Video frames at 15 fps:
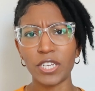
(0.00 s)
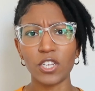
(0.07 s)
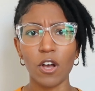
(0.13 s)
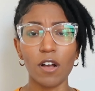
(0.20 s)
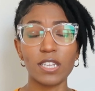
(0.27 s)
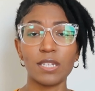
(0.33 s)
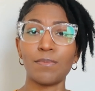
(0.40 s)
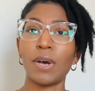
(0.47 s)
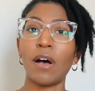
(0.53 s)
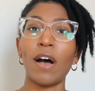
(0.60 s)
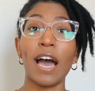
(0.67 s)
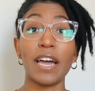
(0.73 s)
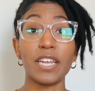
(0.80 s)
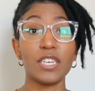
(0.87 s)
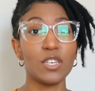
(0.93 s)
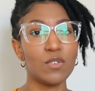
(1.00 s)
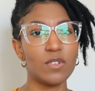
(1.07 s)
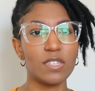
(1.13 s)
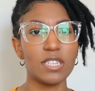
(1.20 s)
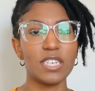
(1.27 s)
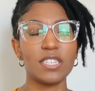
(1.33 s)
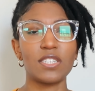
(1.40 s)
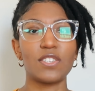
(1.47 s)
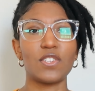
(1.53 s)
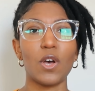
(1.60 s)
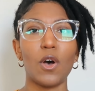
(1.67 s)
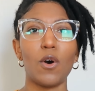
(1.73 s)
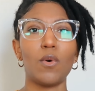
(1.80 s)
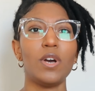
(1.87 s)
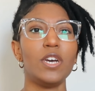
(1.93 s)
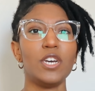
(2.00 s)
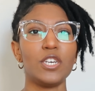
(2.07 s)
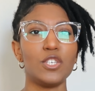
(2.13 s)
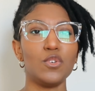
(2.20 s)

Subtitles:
he talks about how to use this so